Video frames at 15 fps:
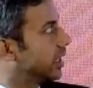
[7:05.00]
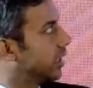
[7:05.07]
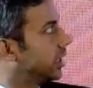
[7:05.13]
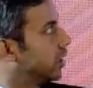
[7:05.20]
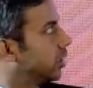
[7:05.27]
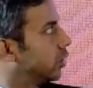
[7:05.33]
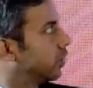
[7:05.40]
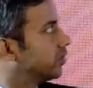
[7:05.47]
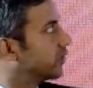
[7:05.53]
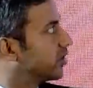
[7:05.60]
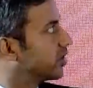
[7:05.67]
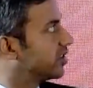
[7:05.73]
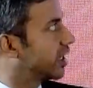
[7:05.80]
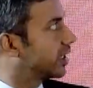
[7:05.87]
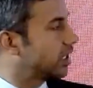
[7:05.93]
lead to? Of
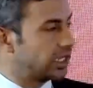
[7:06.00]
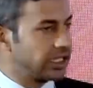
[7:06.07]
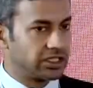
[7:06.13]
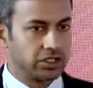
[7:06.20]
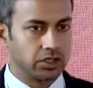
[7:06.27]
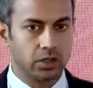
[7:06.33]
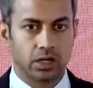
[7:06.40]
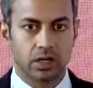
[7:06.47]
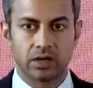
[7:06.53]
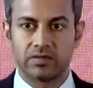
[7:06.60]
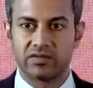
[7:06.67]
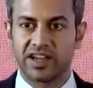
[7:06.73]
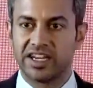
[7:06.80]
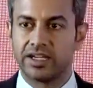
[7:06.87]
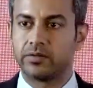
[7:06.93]
course, that leads to a lot of
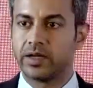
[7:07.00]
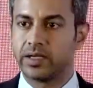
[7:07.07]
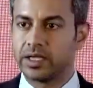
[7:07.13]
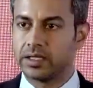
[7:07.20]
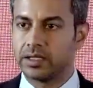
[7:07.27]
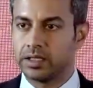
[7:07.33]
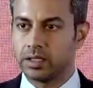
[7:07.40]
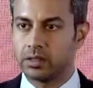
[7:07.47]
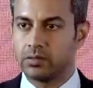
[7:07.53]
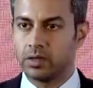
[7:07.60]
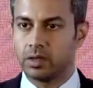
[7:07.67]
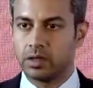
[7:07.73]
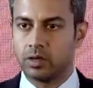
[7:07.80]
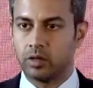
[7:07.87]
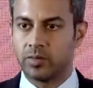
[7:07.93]
lightweighting needs. We all
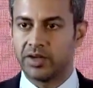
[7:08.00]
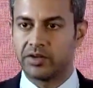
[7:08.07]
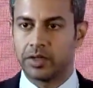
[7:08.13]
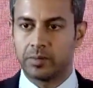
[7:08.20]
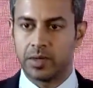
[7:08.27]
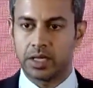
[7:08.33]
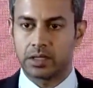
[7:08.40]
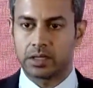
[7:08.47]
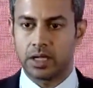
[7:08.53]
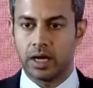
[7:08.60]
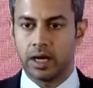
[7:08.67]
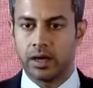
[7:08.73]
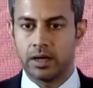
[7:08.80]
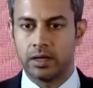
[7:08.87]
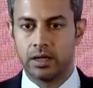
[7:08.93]
know battery packs
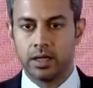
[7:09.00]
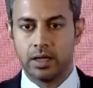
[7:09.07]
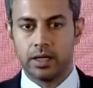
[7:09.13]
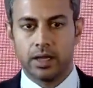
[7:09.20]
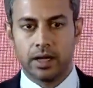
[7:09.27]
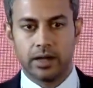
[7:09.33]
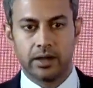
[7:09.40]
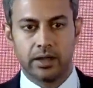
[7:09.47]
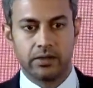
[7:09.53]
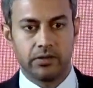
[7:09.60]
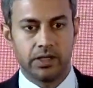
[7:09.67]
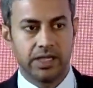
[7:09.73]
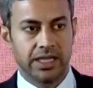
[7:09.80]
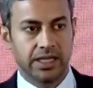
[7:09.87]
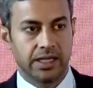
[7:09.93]
are
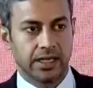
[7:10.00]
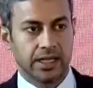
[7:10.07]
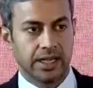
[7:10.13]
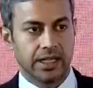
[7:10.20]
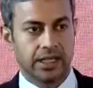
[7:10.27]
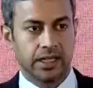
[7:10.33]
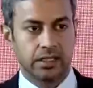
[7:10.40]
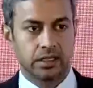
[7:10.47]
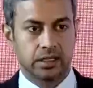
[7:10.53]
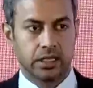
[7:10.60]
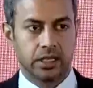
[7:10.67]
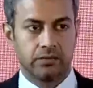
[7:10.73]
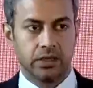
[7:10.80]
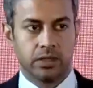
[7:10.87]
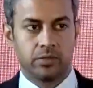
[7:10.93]
heavy, and hence
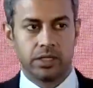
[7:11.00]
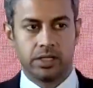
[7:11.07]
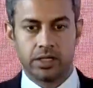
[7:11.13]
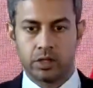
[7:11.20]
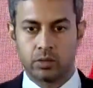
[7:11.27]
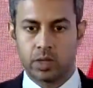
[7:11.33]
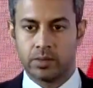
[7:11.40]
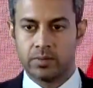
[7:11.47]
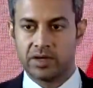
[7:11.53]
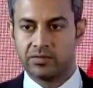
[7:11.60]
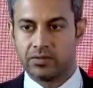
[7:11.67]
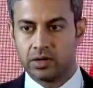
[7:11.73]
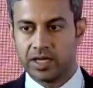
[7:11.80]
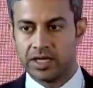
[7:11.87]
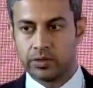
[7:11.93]
there will be requirement
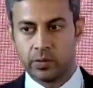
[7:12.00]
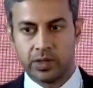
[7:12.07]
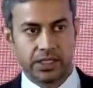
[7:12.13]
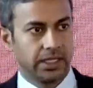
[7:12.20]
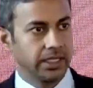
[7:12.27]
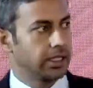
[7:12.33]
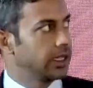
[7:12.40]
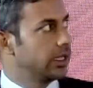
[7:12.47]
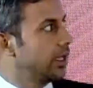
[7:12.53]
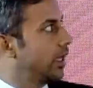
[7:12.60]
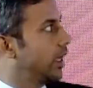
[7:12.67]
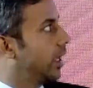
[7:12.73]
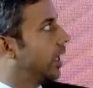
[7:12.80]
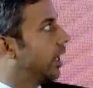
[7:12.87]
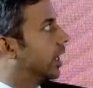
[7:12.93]
for lightweighting.
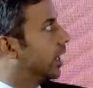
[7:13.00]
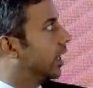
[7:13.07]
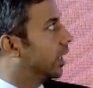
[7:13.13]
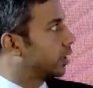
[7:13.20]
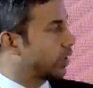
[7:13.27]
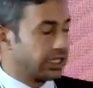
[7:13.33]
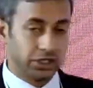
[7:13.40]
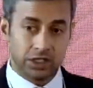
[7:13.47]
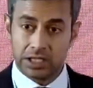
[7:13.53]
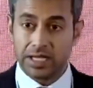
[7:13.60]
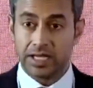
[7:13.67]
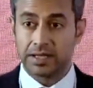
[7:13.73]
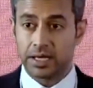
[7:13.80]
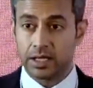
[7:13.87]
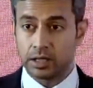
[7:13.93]
Essentially,
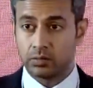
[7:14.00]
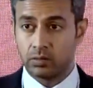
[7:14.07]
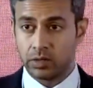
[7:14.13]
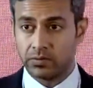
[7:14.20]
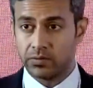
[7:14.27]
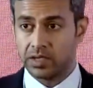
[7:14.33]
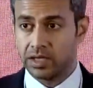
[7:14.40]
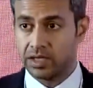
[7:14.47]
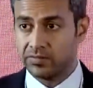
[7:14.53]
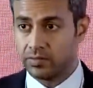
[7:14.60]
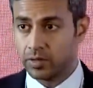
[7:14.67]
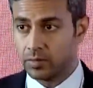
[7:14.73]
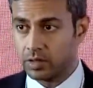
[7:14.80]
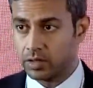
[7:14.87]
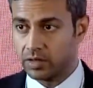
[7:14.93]
and that is what we hear
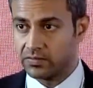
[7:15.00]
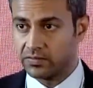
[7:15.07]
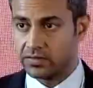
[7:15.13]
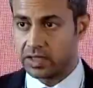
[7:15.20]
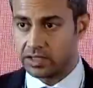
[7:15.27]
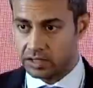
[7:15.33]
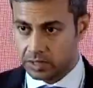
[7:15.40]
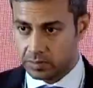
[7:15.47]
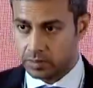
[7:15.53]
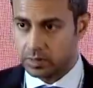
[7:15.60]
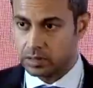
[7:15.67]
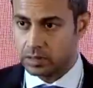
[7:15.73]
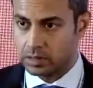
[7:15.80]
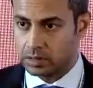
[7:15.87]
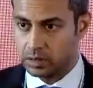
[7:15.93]
from a lot of
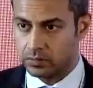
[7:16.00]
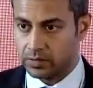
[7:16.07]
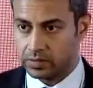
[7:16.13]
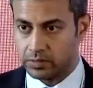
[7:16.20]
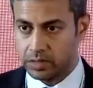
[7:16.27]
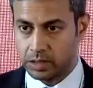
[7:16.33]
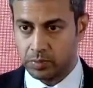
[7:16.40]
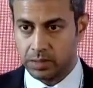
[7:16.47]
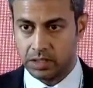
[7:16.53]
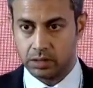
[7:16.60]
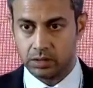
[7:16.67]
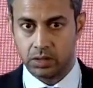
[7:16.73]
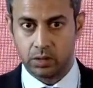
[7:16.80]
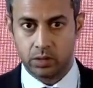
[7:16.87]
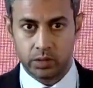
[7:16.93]
customers also when we speak to
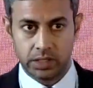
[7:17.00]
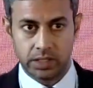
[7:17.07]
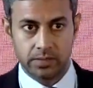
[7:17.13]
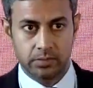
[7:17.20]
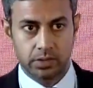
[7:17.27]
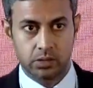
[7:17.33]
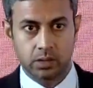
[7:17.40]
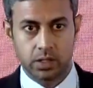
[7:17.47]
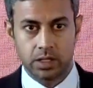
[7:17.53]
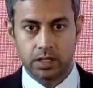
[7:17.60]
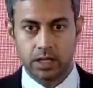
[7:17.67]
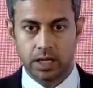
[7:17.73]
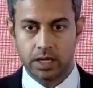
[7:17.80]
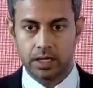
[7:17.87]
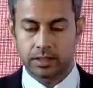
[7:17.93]
the OEMs who are
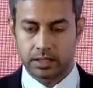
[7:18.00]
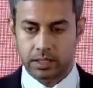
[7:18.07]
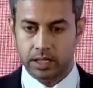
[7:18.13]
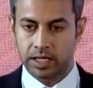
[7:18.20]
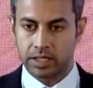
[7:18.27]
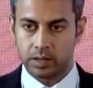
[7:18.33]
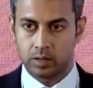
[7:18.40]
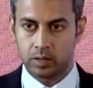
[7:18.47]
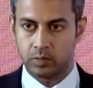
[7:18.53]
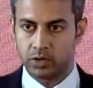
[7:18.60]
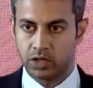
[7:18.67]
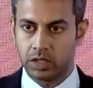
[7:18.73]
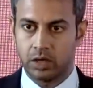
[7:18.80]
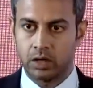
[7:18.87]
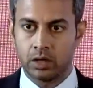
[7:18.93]
our clients,
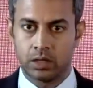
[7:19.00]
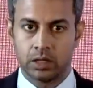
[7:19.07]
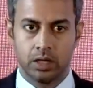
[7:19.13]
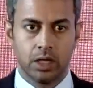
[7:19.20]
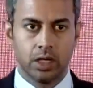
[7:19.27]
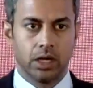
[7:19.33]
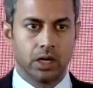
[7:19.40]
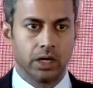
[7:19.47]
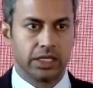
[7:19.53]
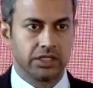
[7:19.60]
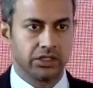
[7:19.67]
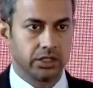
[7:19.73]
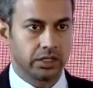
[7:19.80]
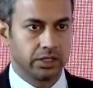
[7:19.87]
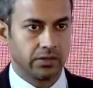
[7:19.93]
or in
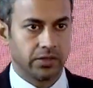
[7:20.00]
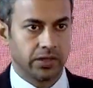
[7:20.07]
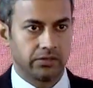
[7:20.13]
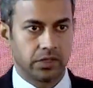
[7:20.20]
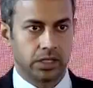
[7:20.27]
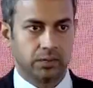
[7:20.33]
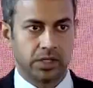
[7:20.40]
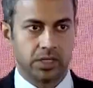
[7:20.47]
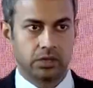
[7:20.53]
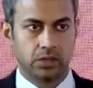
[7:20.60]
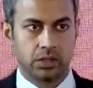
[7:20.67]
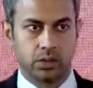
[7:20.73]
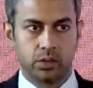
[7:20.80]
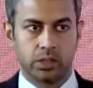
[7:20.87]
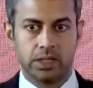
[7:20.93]
general when we speak to
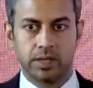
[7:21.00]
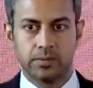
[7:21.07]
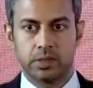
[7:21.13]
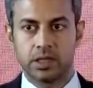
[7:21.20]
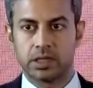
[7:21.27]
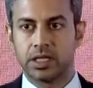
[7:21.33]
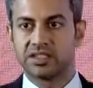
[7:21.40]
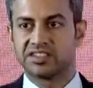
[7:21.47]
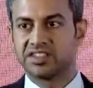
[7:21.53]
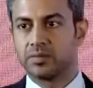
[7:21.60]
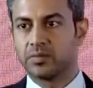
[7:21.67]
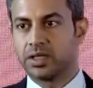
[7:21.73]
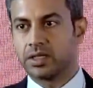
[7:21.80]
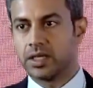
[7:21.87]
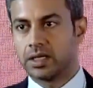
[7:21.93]
the OEMs, that's
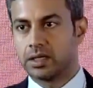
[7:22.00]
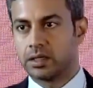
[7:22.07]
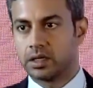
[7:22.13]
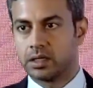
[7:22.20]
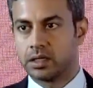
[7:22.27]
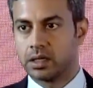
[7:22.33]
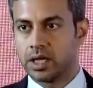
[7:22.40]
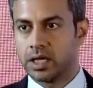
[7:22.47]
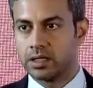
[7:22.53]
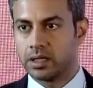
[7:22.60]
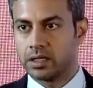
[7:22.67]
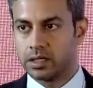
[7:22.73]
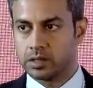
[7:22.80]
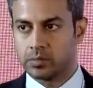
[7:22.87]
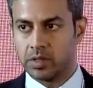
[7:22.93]
something that is a desire that
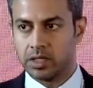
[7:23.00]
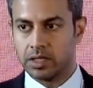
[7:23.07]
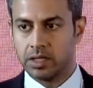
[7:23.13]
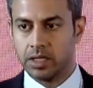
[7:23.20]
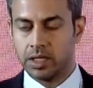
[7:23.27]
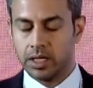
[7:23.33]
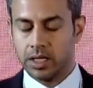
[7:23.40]
has been